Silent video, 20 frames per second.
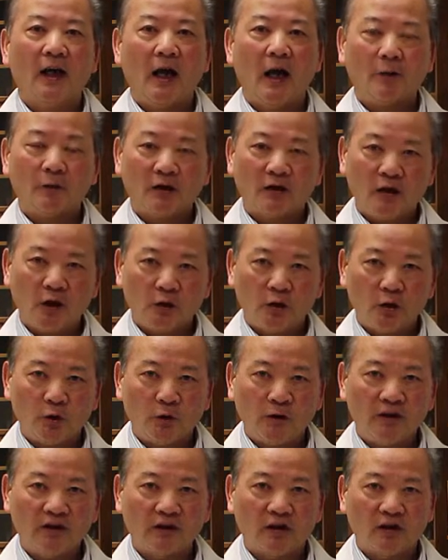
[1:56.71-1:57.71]

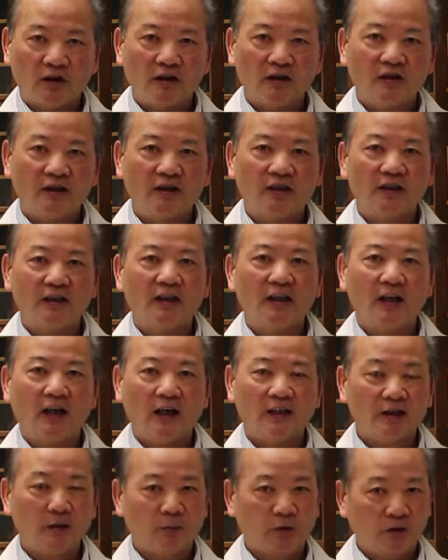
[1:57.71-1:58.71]
aquaculture research
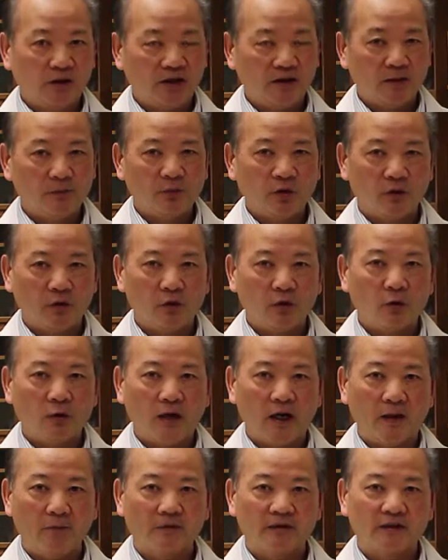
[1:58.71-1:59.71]
and breeding
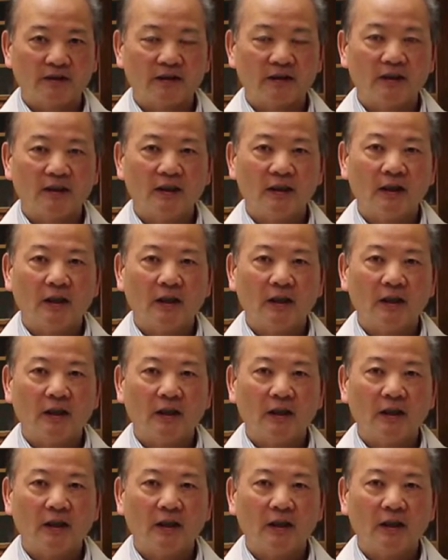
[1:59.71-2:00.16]
programs.